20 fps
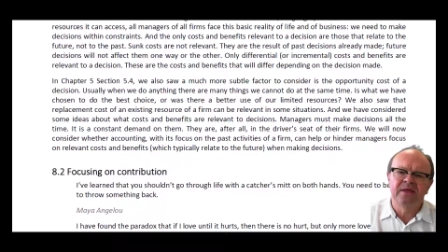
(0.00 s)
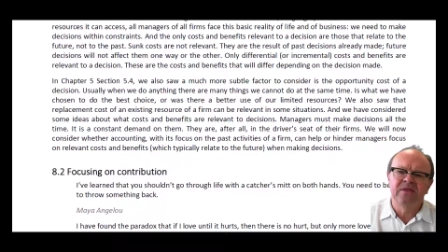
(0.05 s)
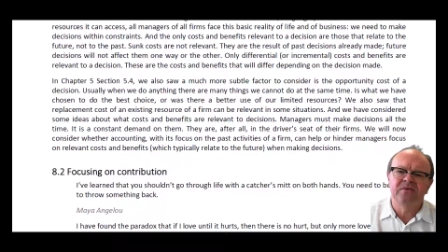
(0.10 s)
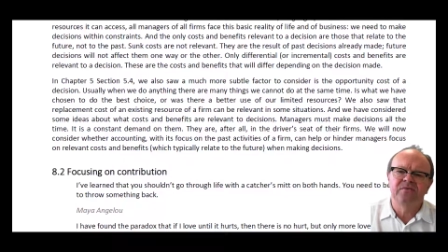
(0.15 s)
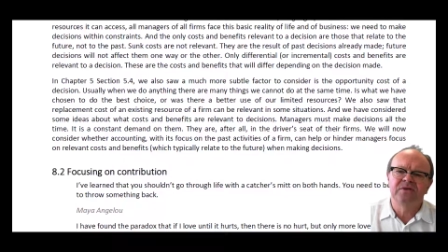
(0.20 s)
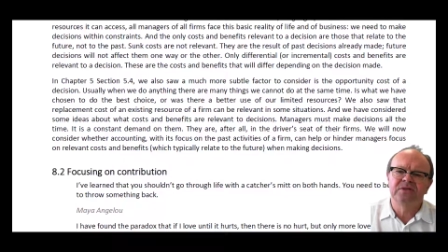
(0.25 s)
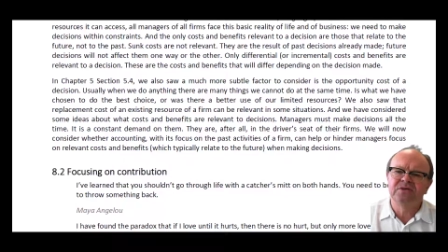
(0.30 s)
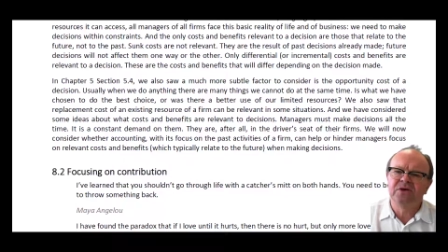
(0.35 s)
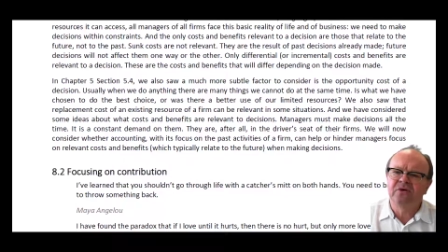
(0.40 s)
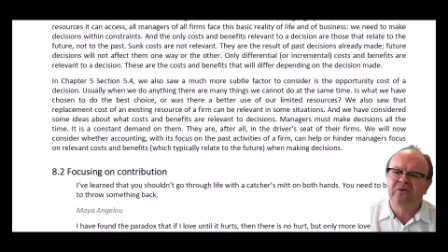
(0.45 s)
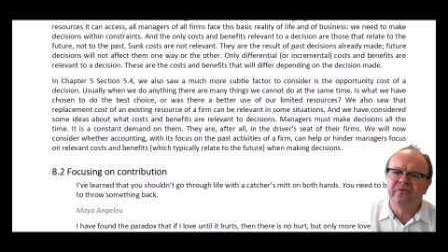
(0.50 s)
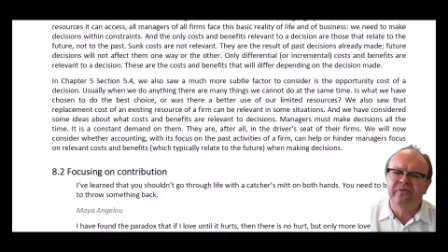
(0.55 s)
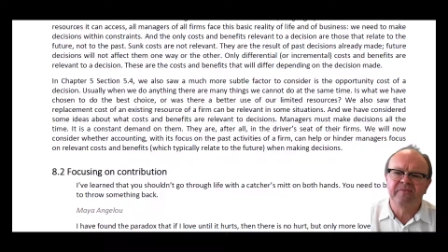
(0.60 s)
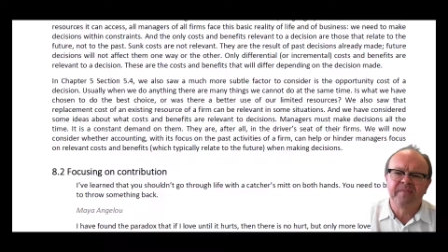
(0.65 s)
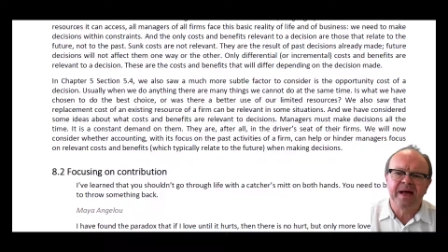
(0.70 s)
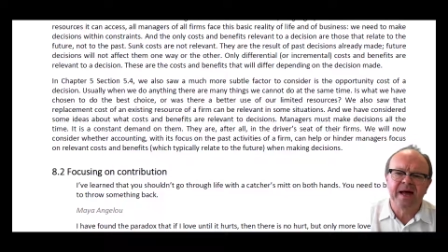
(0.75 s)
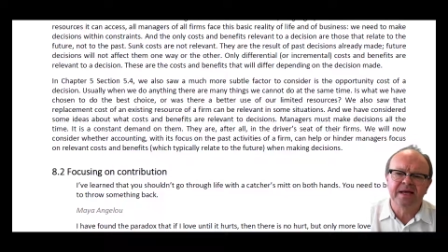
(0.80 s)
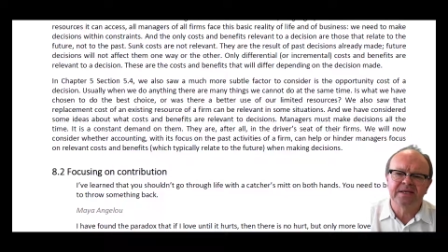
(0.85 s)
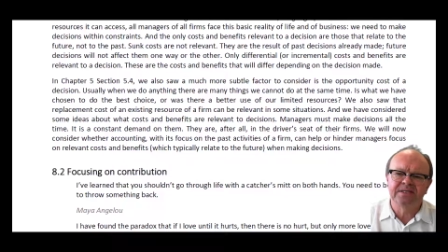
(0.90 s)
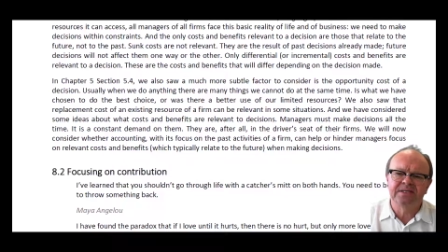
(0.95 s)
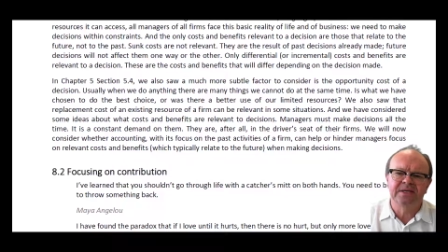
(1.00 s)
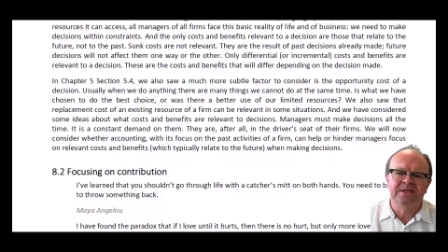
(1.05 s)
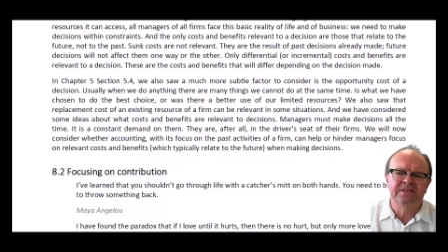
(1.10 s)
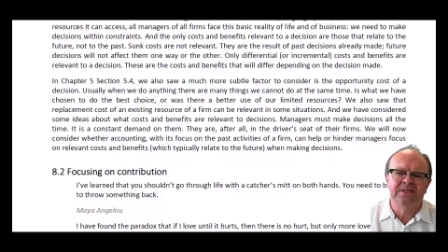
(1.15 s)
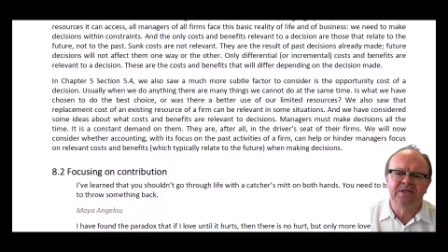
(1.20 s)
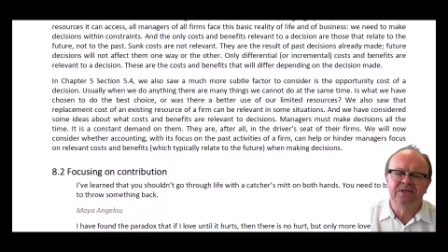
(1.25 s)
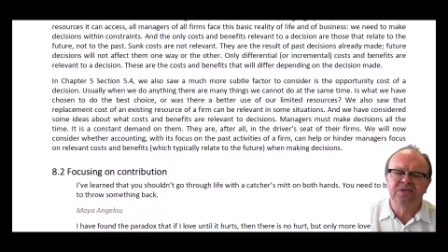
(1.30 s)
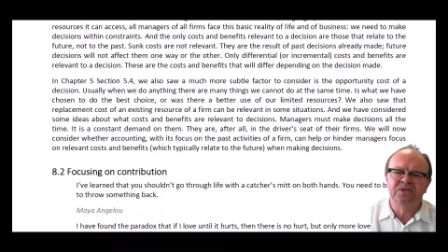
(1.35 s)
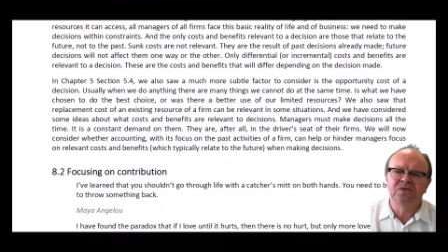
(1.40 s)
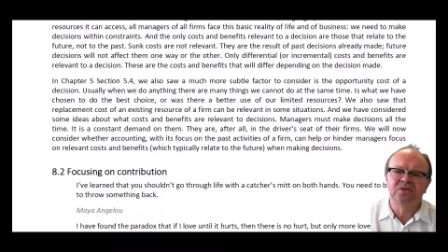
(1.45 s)
are the result of past
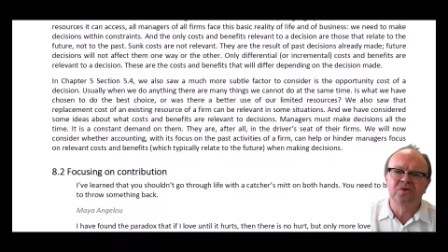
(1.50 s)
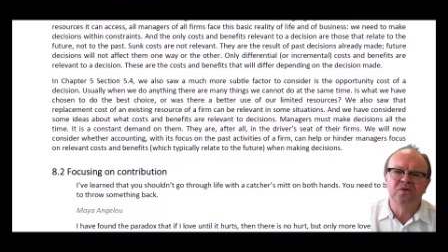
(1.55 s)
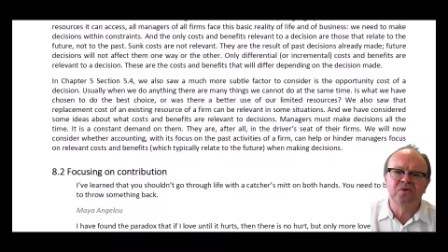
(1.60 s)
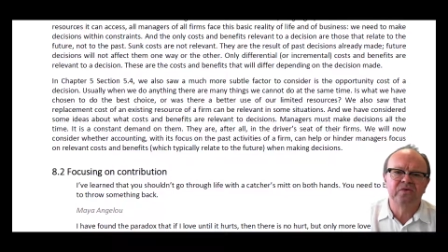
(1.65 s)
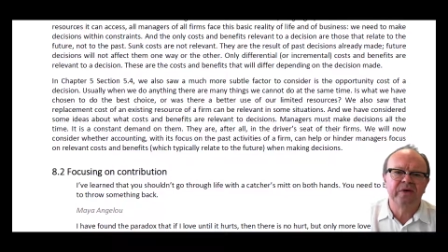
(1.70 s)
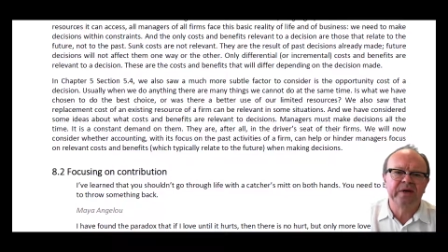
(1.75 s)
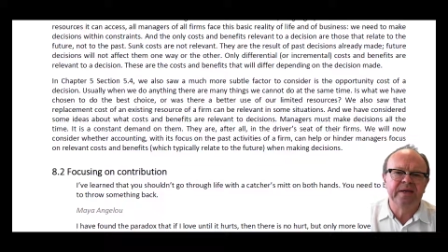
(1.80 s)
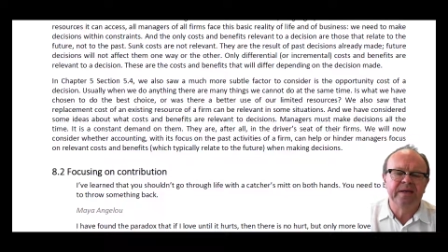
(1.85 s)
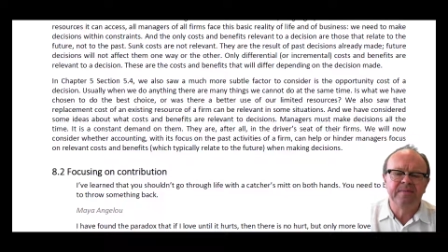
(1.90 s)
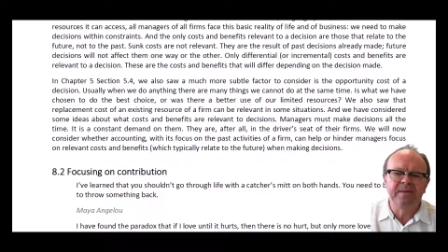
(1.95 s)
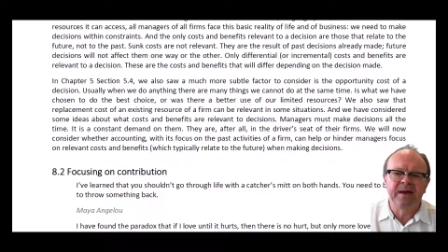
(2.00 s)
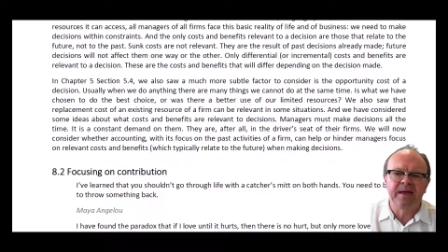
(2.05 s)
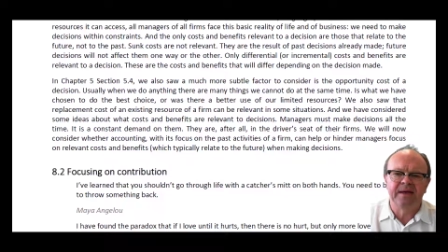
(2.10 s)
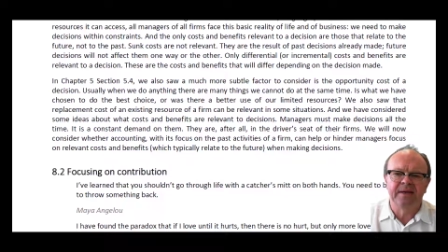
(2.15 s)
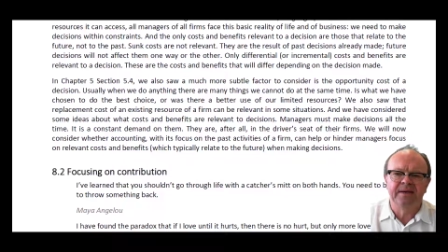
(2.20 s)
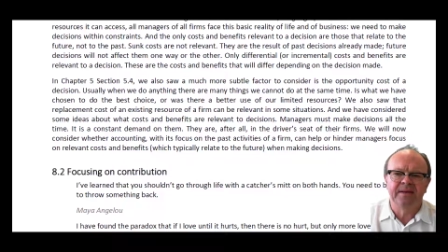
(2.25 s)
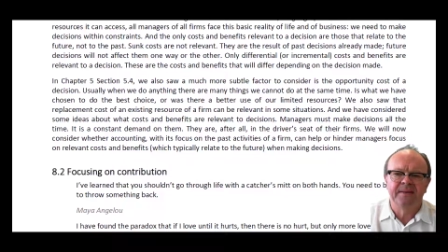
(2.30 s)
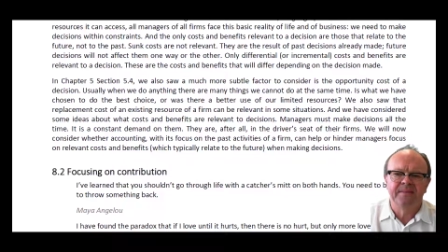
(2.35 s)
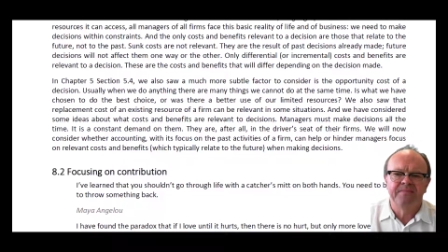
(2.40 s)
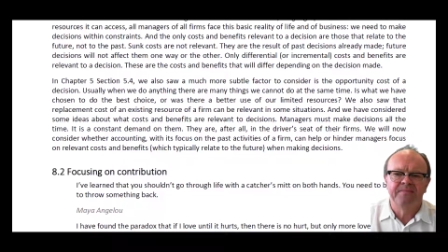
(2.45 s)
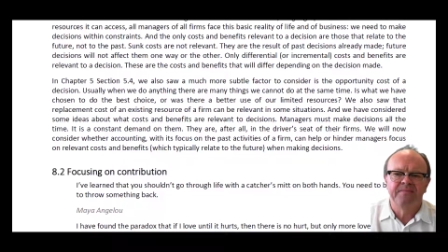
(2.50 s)
decisions already made.